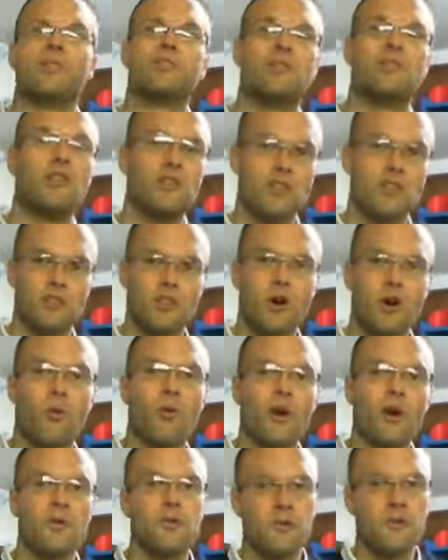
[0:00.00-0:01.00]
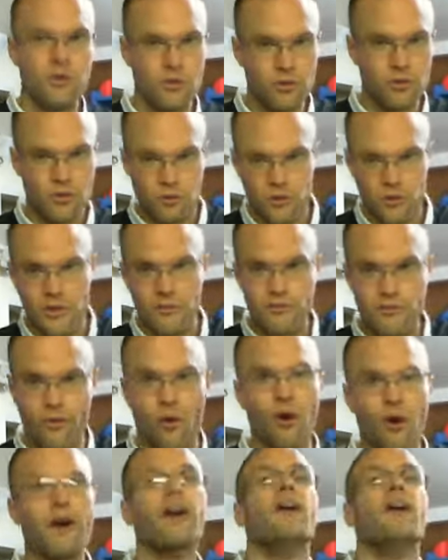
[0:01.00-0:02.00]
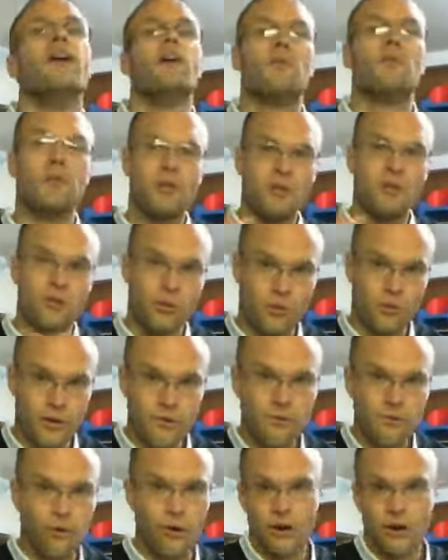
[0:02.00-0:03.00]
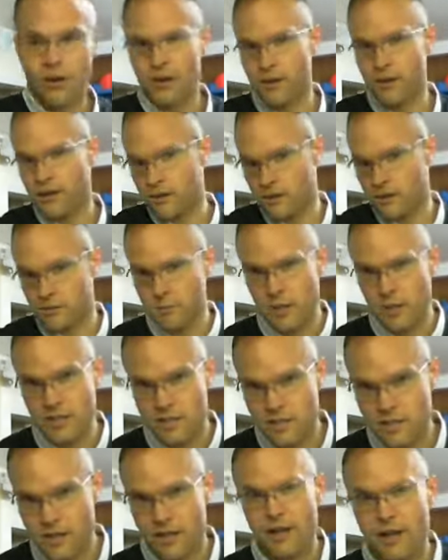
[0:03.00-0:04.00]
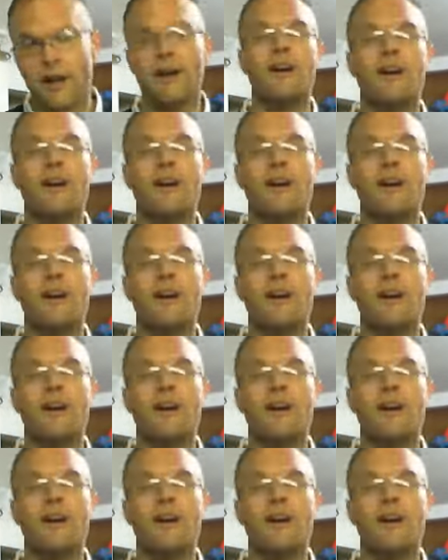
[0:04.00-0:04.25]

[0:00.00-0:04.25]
so you can just go 1, 2, 3, 4, 1, 2, 3, 4, all in the space there,